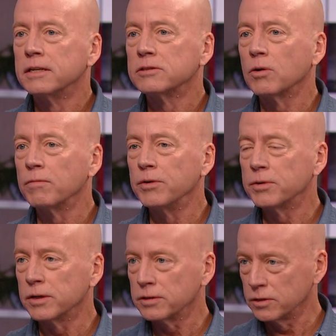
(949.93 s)
So if you
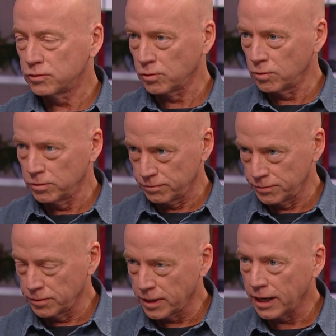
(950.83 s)
can control the
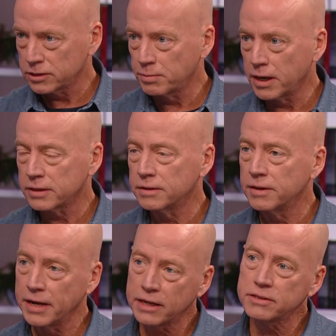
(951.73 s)
food aspect,
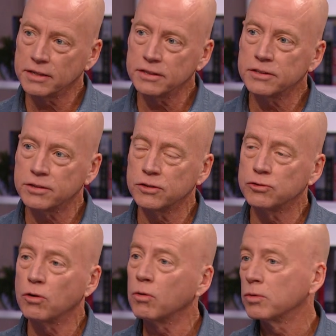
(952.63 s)
the next thing to
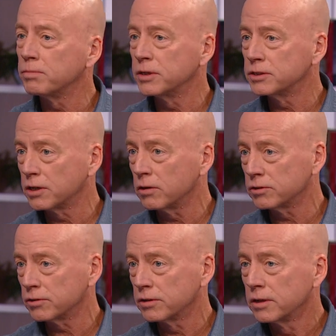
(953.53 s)
control would be
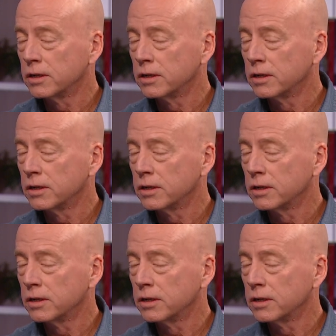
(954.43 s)
shelter.